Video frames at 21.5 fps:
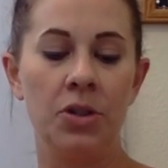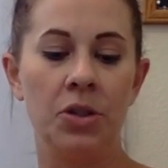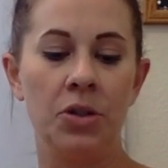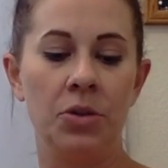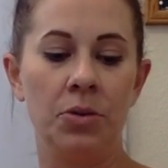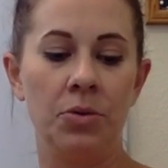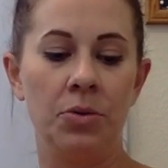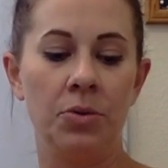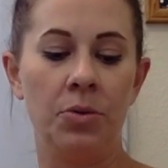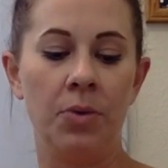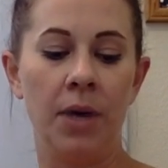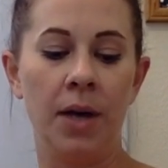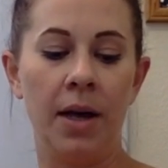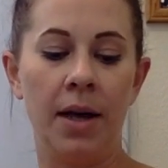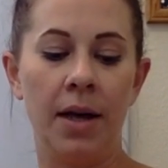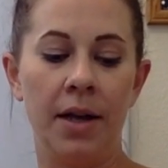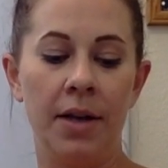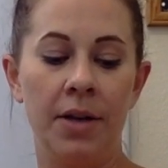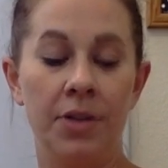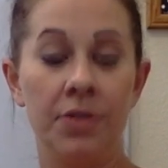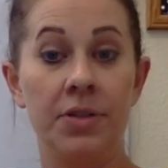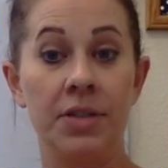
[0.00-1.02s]
to
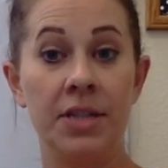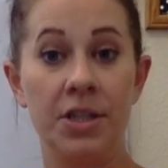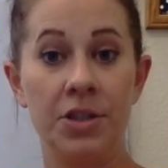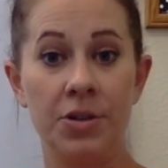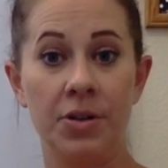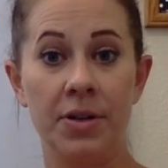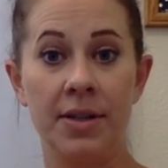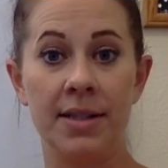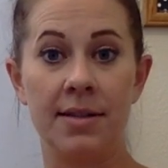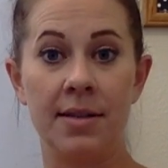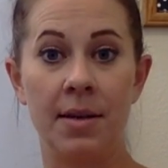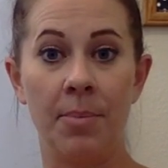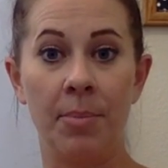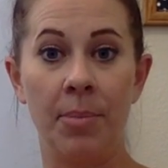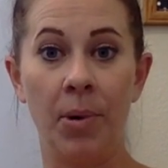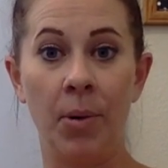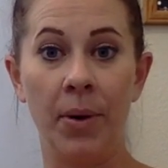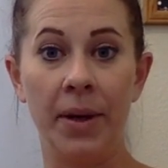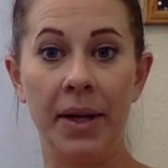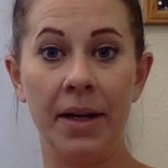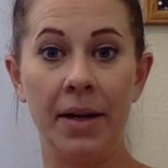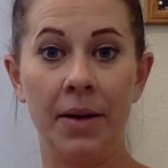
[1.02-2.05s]
your teacher at some
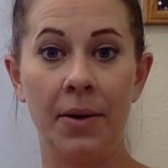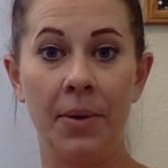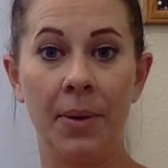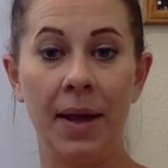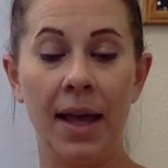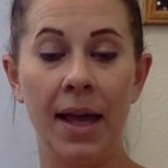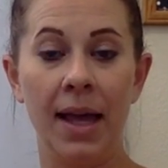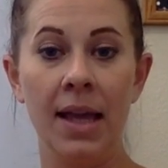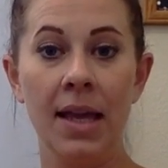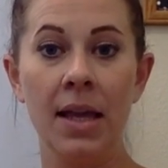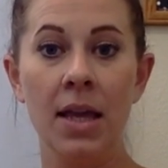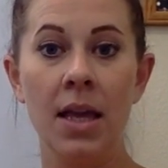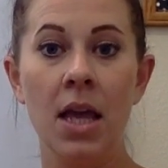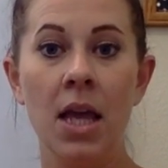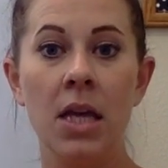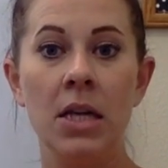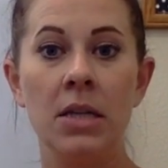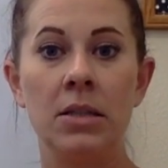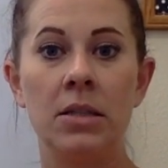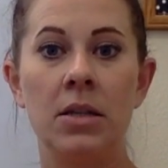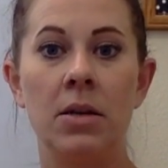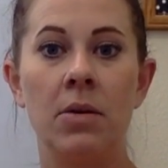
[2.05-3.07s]
point, okay?
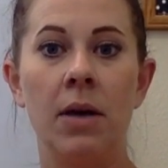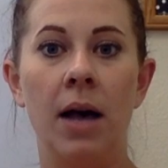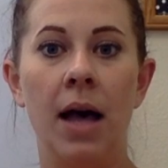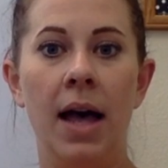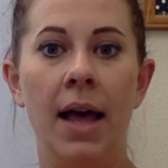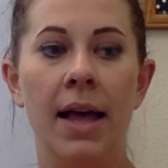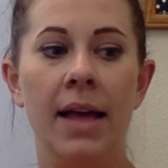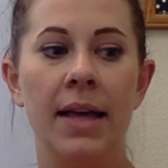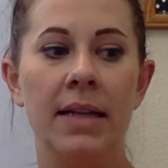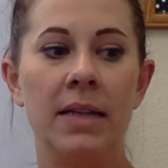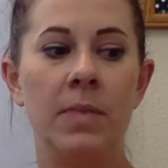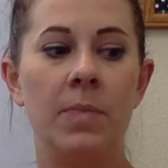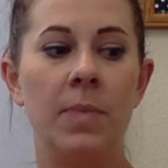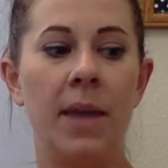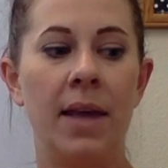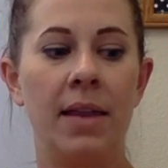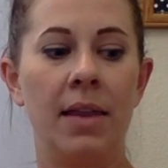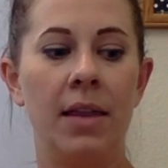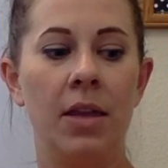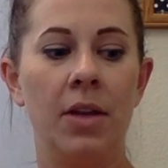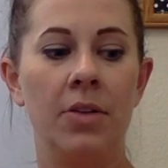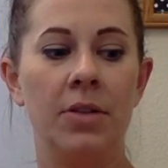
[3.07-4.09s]
So I
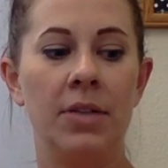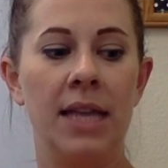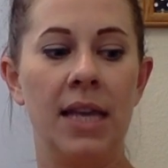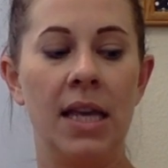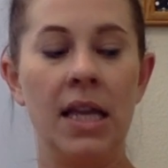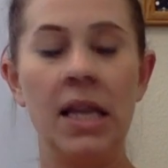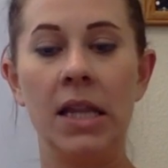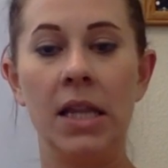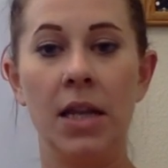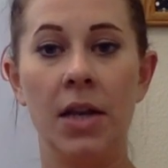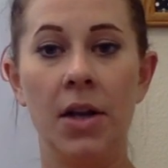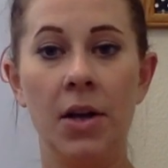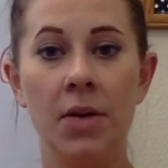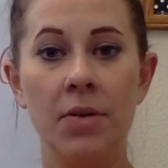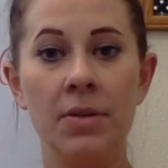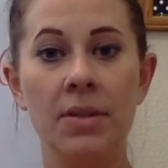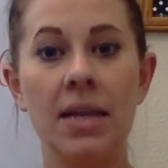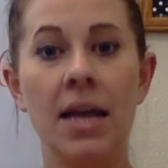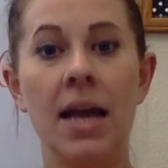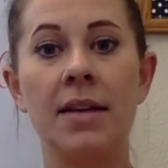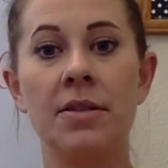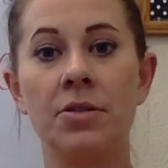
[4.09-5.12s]
expect that you're taking the
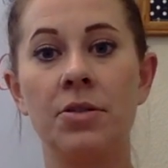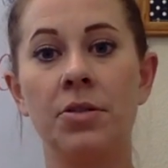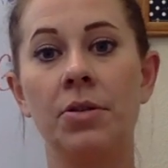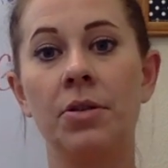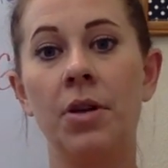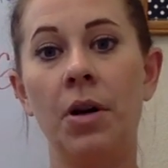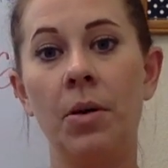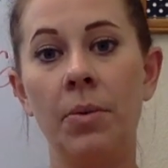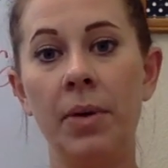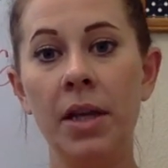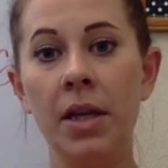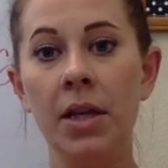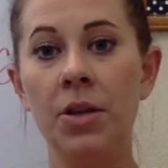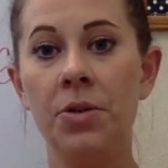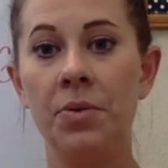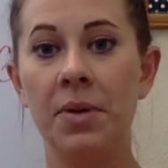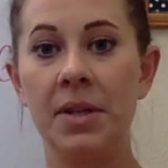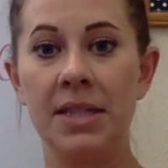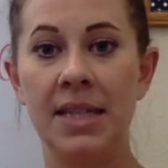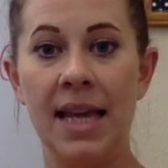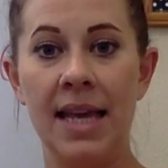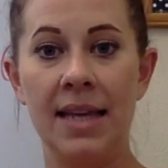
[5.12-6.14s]
notes as you're going. You
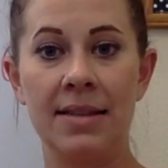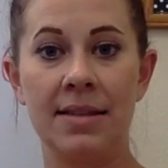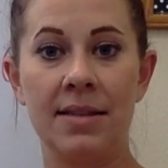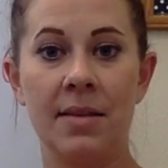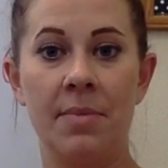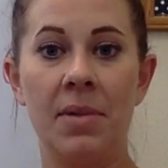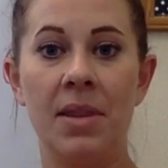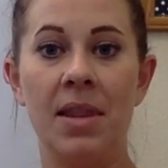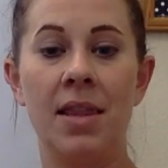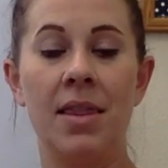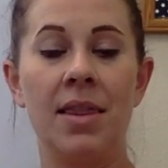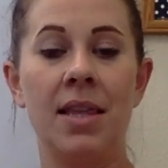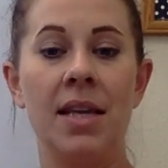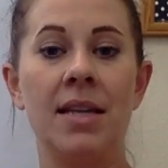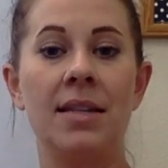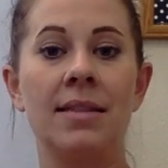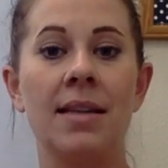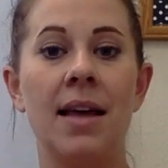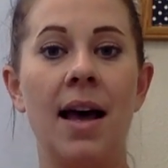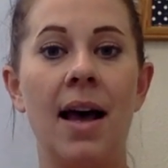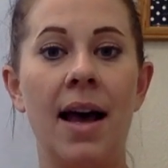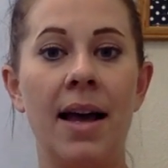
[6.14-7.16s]
can take some of the
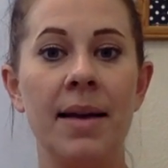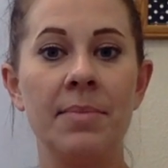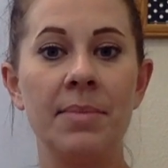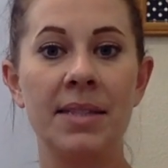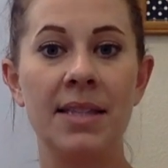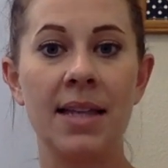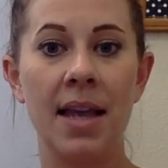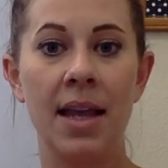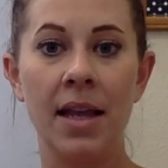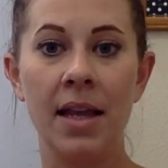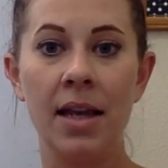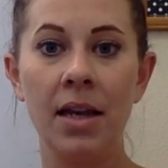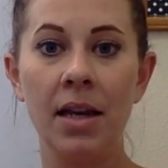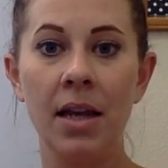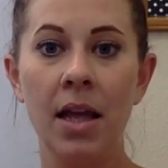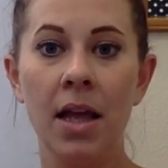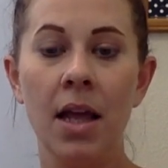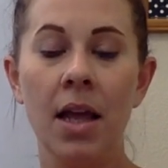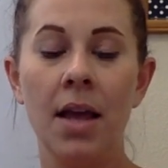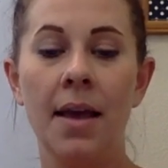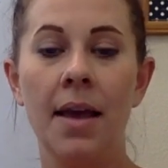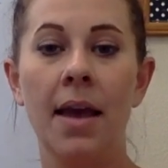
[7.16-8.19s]
things I'm saying
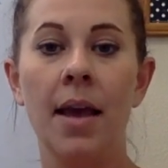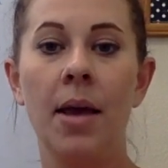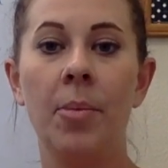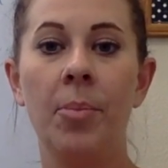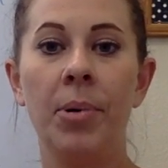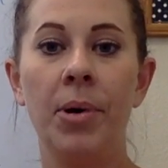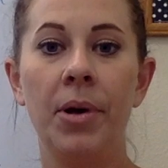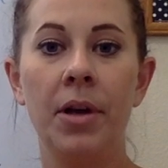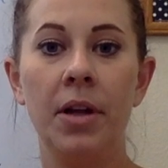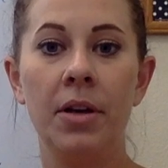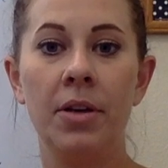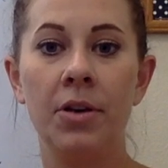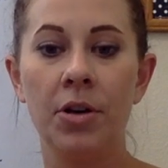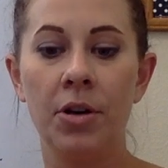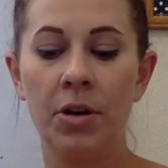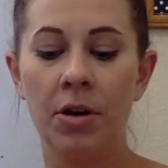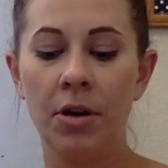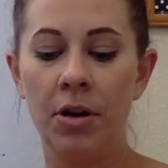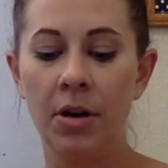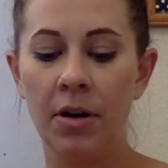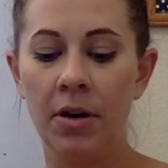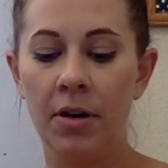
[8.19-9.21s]
and put in
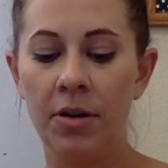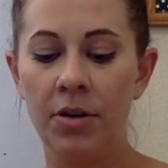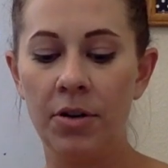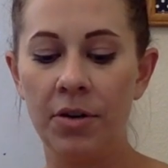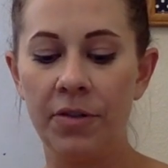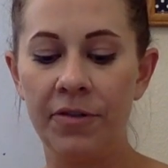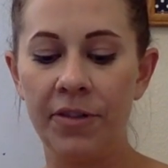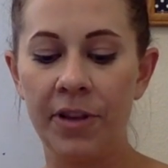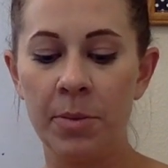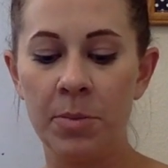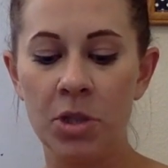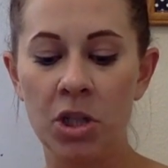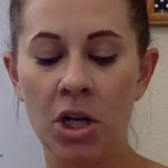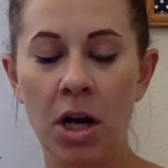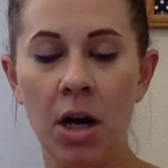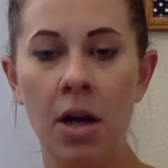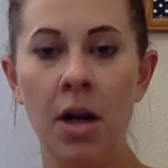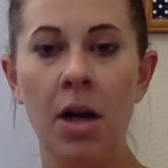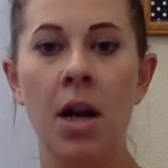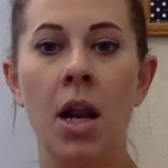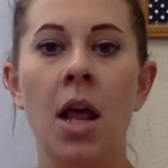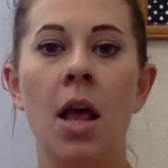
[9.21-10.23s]
your flip
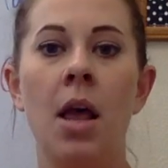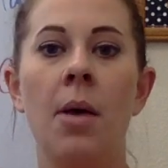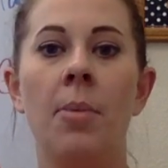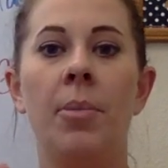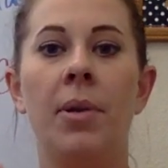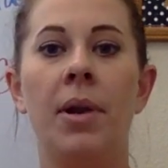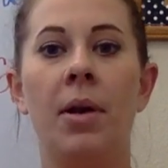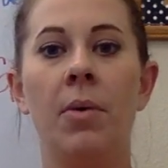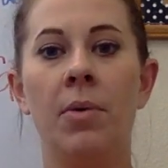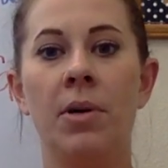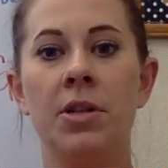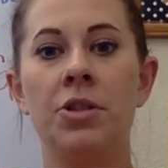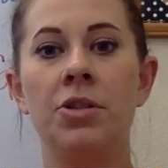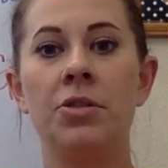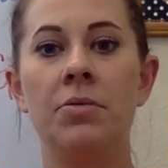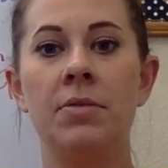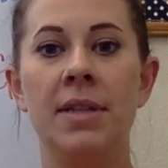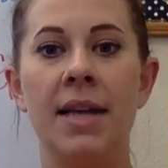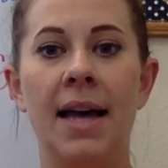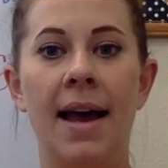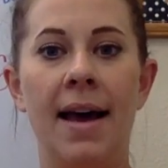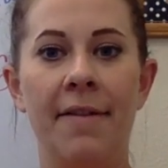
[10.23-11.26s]
chart, but I want you
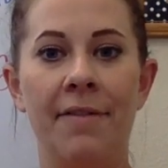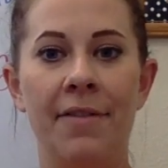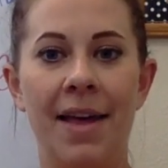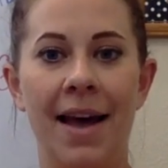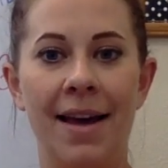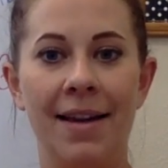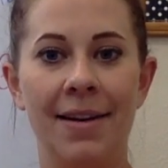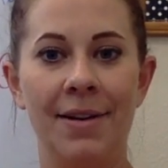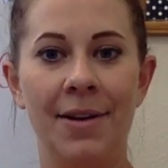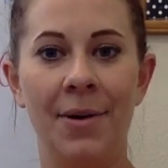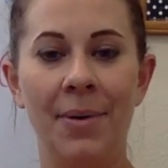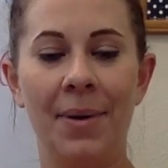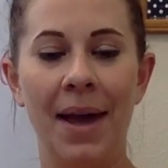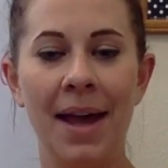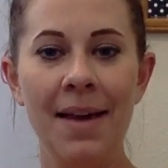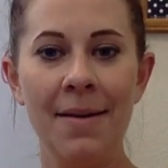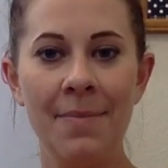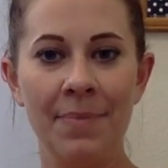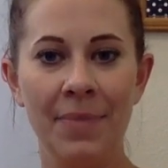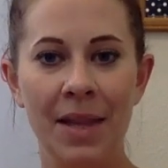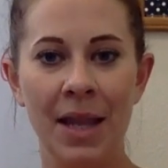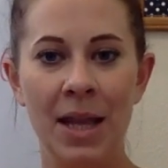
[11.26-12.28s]
to have that, okay?
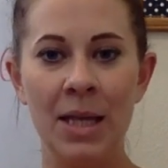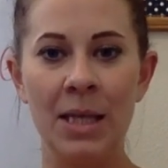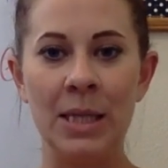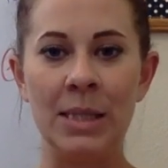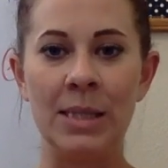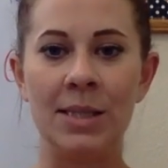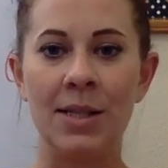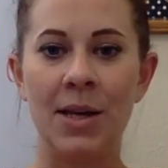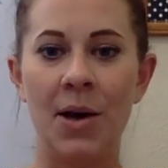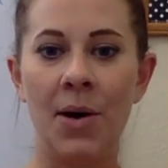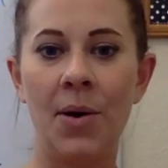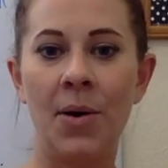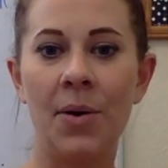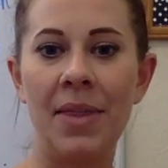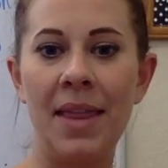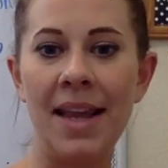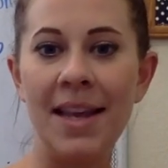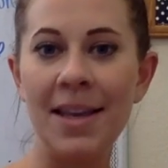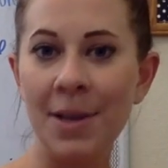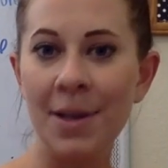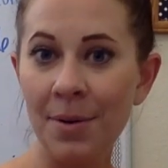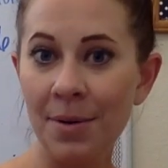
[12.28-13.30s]
So
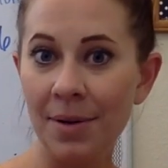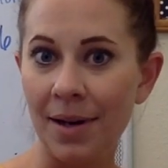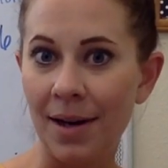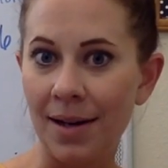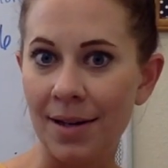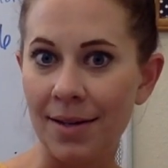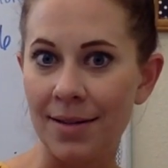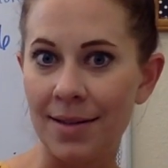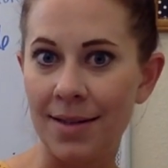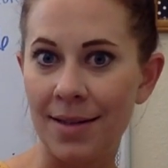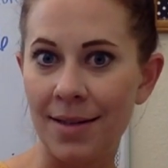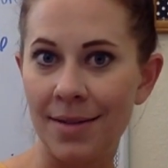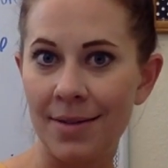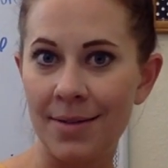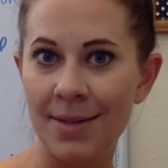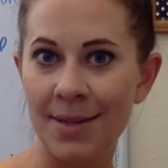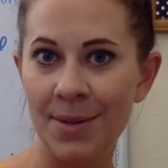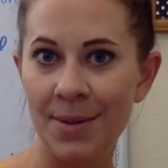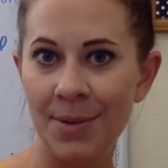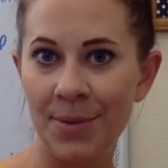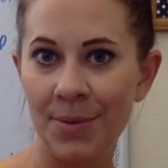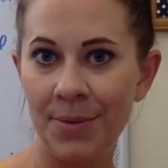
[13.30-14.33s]
thank you, and I'll see you
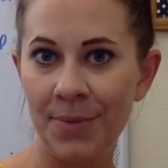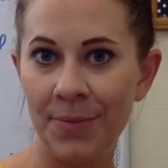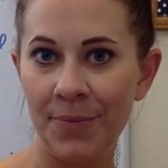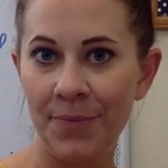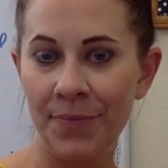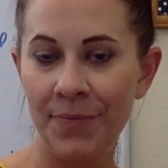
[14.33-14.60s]
soon.